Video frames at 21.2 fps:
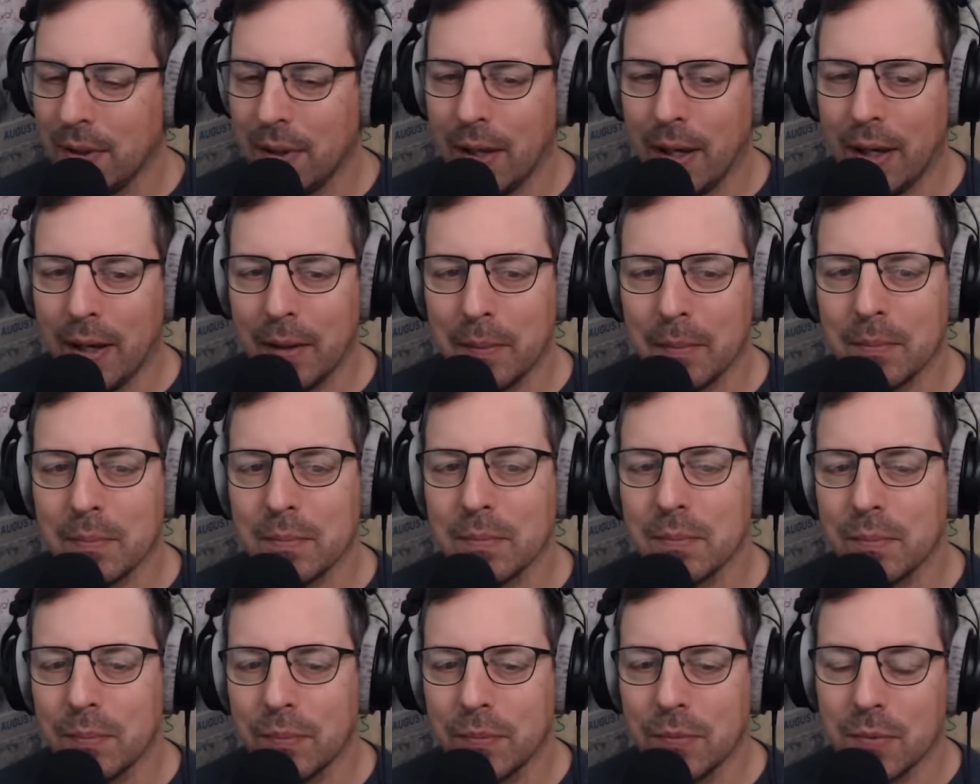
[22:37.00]
Um,
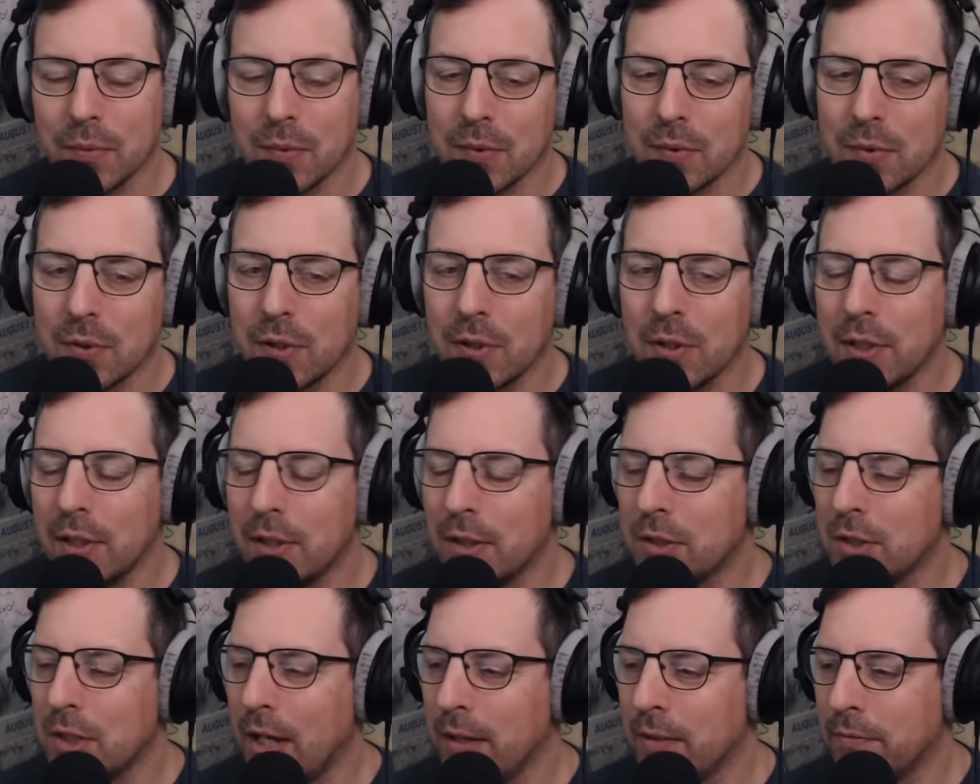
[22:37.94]
so
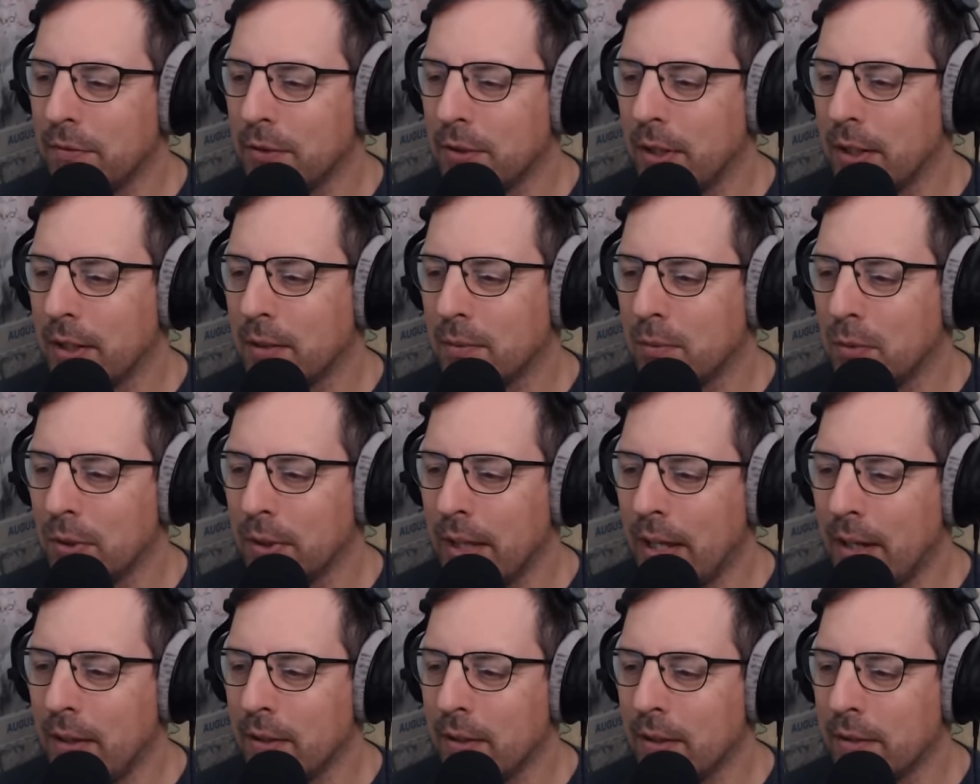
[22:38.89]
it's I feel like well
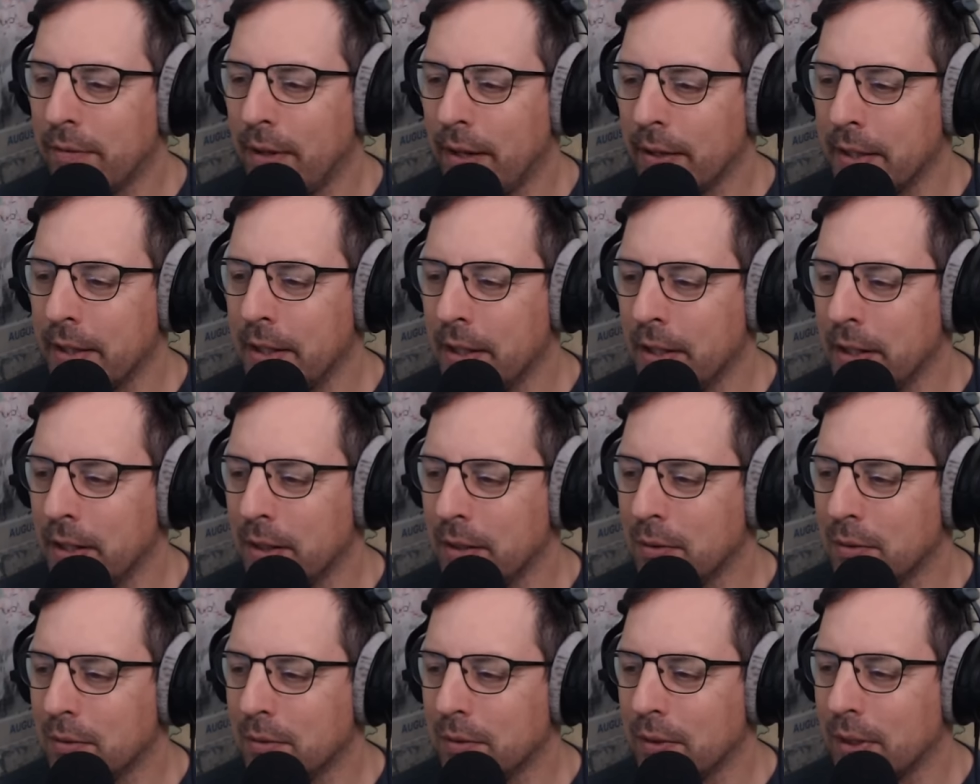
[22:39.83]
now that they've finally done it,
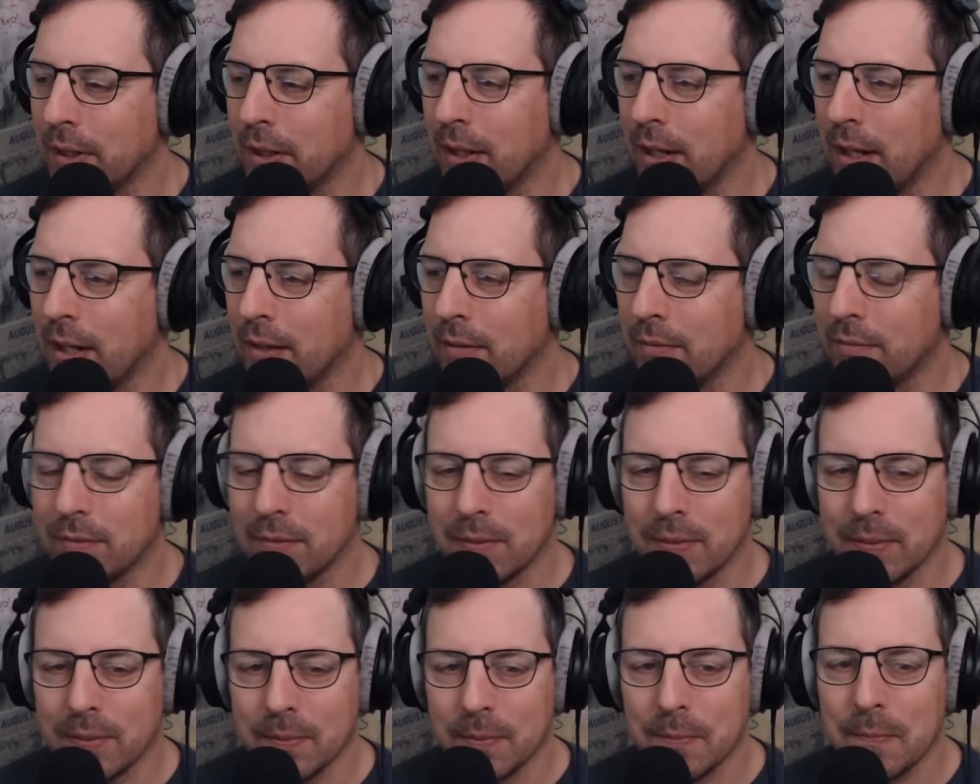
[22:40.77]
we can kind of
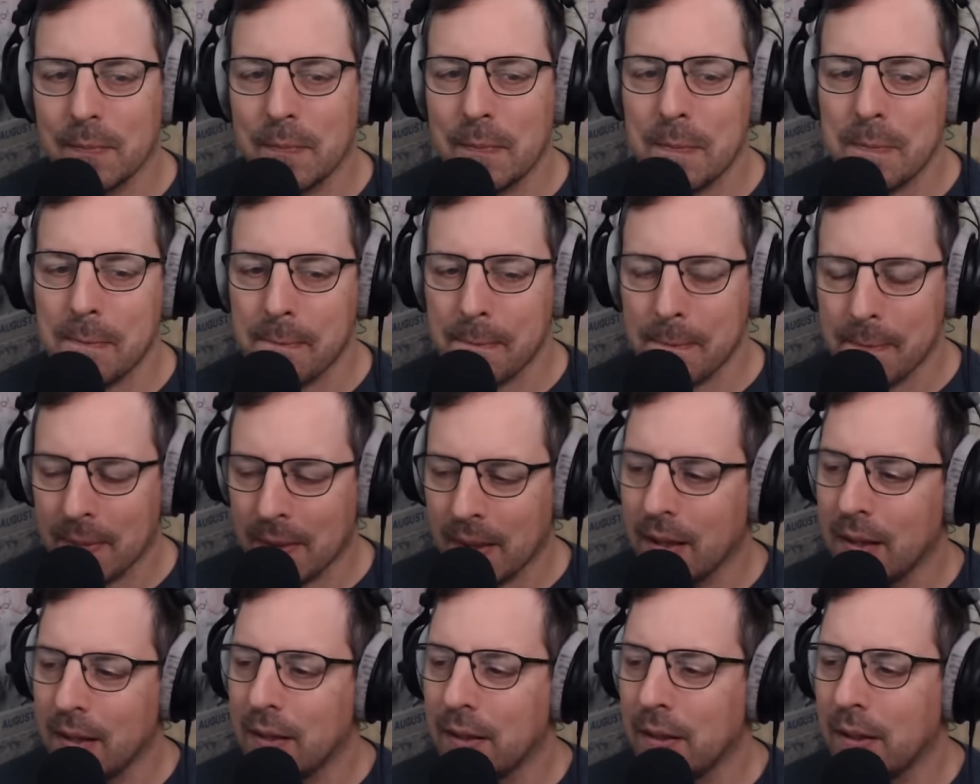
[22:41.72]

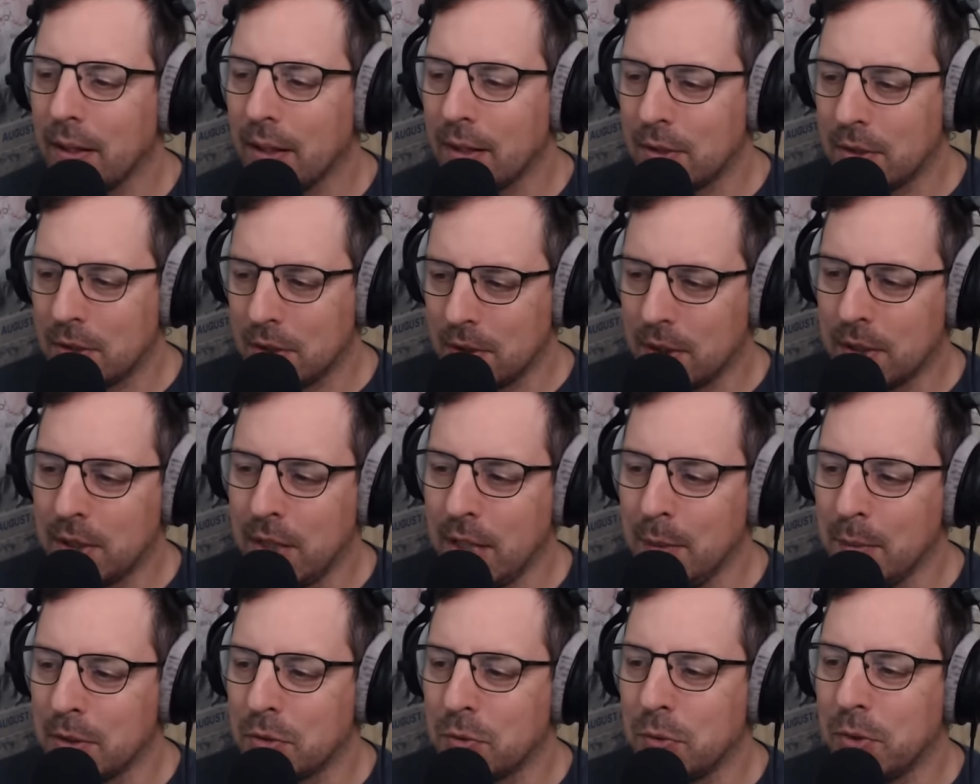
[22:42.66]
it's the
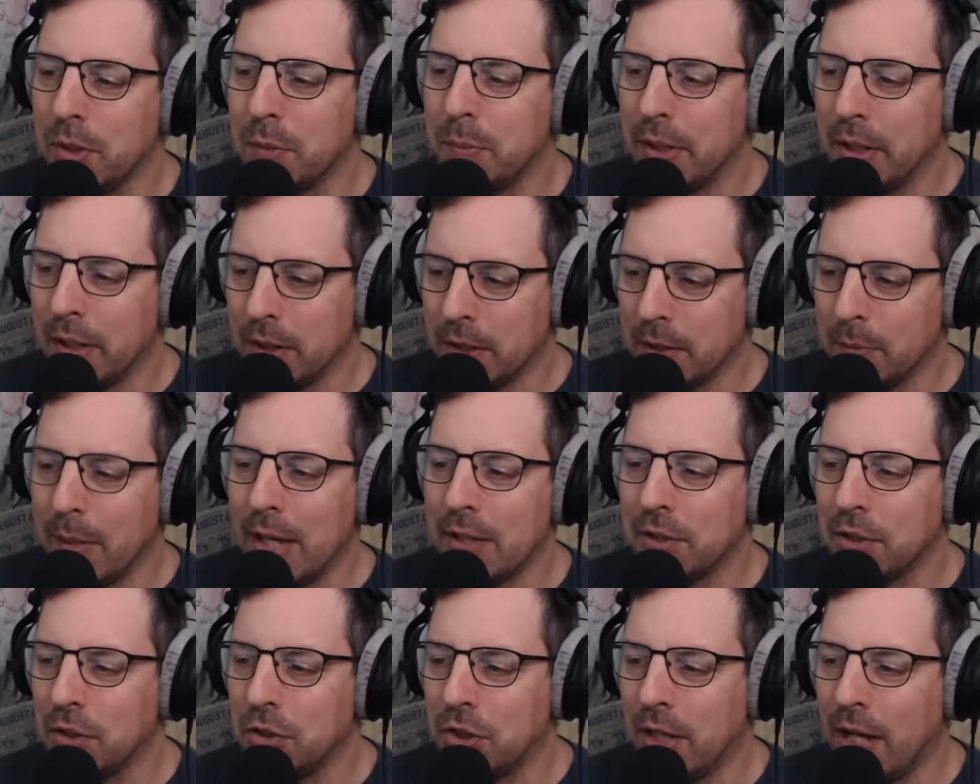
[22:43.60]
team has really begun to
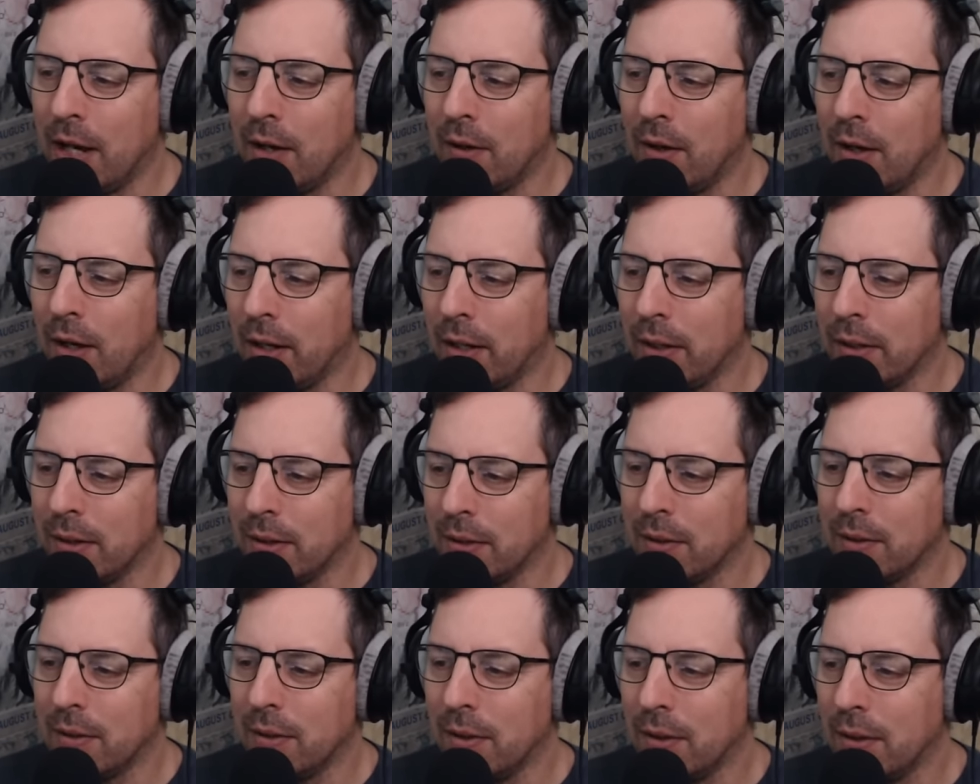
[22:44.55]
message now on
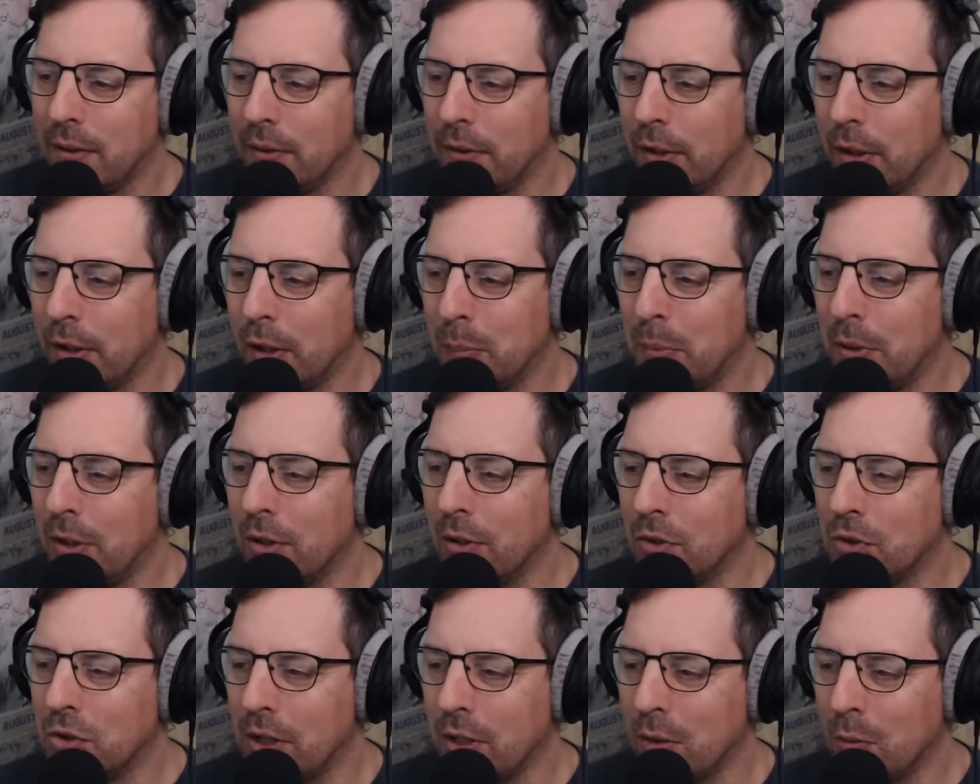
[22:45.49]
their
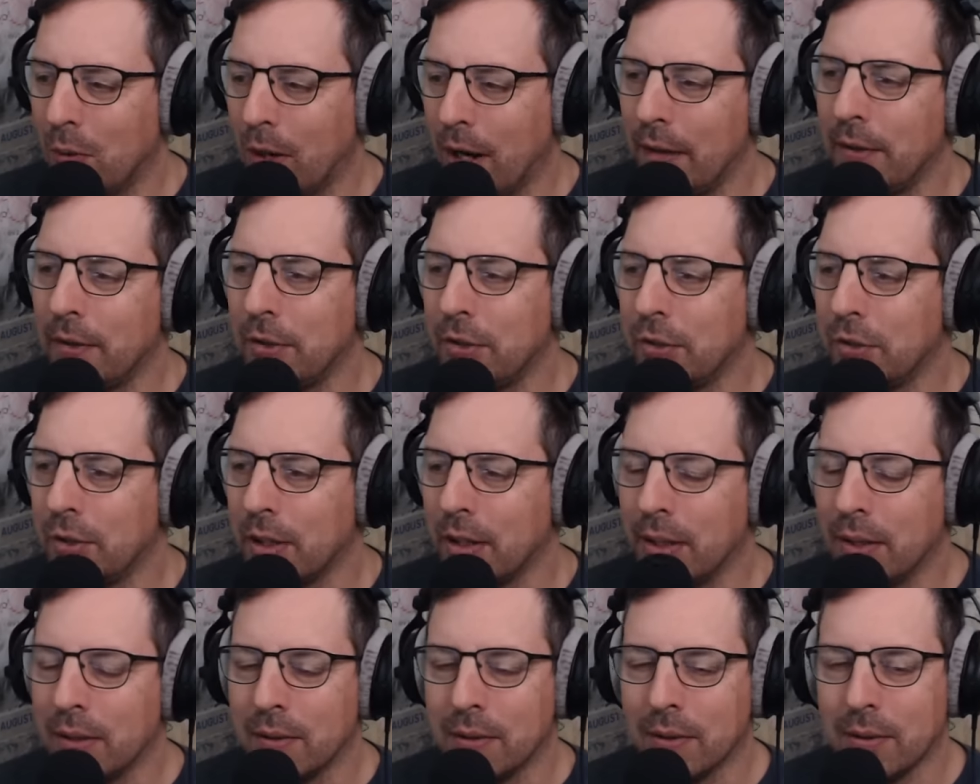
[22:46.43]
approach and why they're doing it.